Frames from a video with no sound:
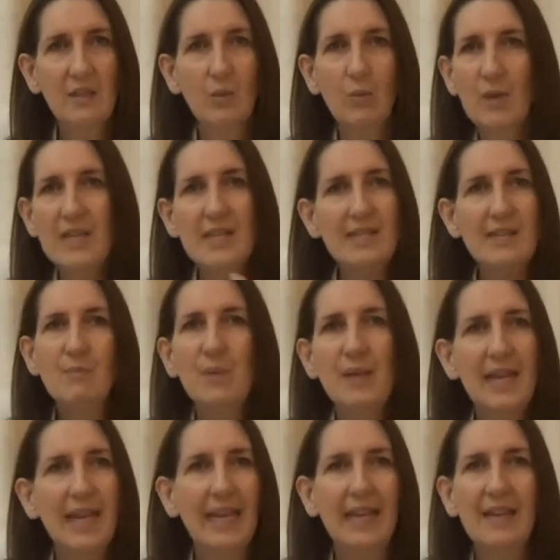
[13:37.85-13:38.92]
We
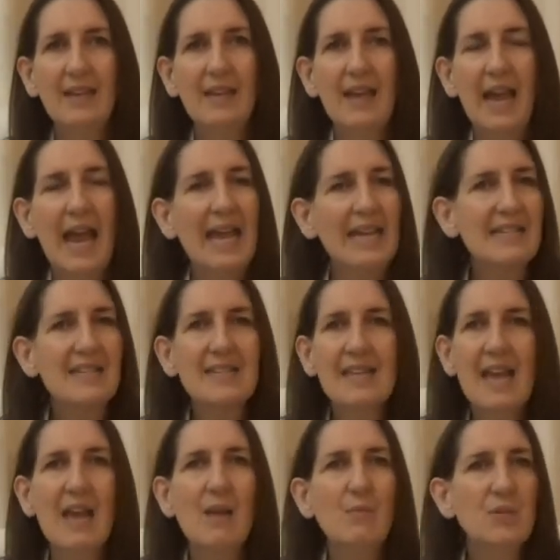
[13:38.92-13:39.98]
simply
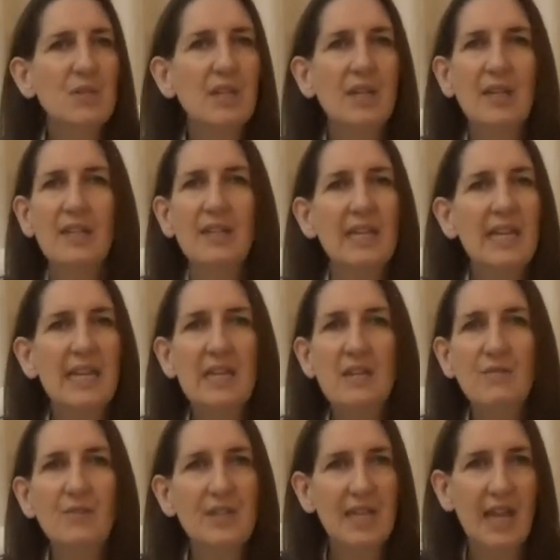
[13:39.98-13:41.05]
accept the
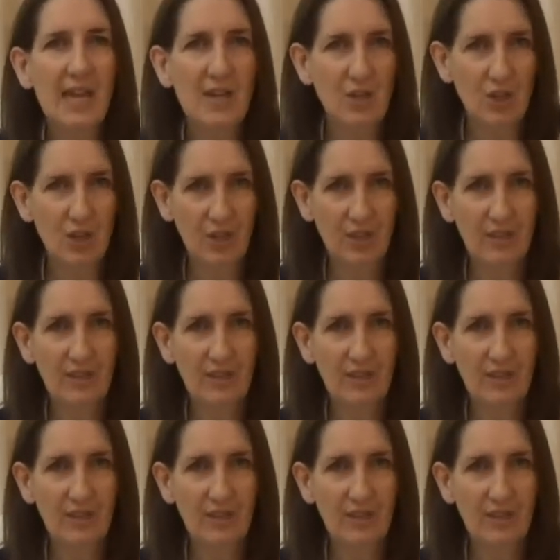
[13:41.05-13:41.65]
invitation